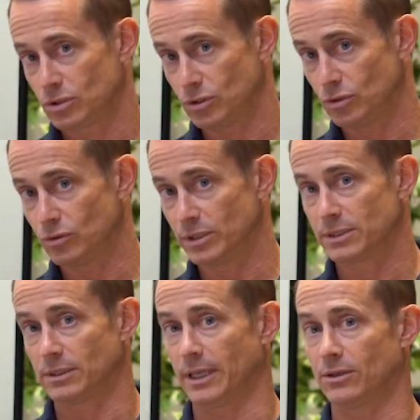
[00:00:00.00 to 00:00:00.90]
to
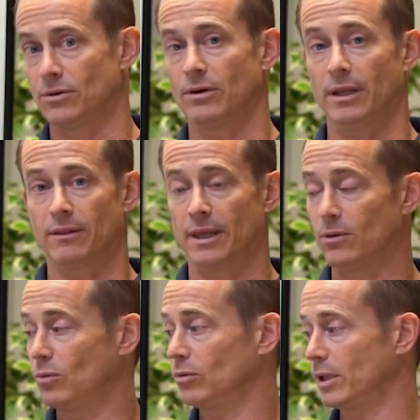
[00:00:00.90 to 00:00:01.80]
this lender and they
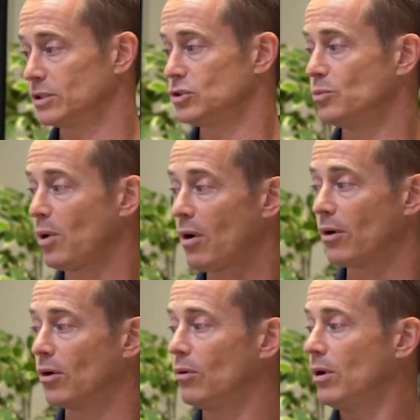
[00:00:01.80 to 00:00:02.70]
will let you
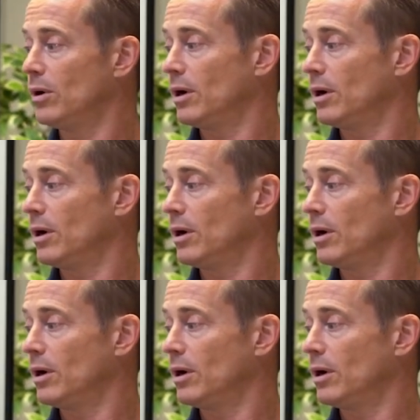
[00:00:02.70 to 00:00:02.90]
borrow